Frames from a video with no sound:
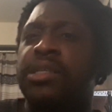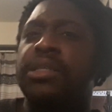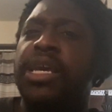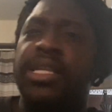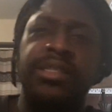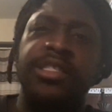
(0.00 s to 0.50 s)

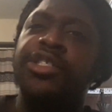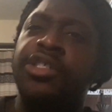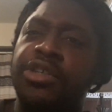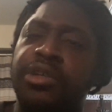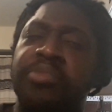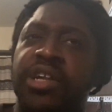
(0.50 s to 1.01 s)
And to show
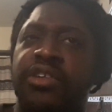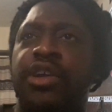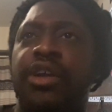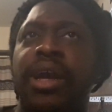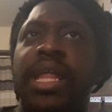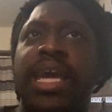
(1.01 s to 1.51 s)
you a bit of
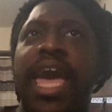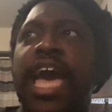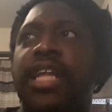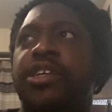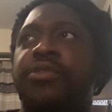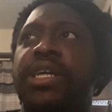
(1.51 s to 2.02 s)
her, like,
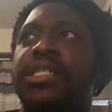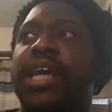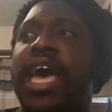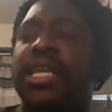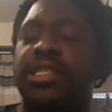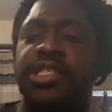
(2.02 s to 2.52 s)
acting range or
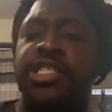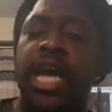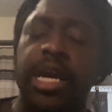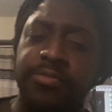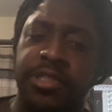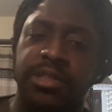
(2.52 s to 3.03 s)
acting
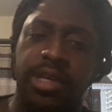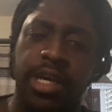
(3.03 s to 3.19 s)
chops.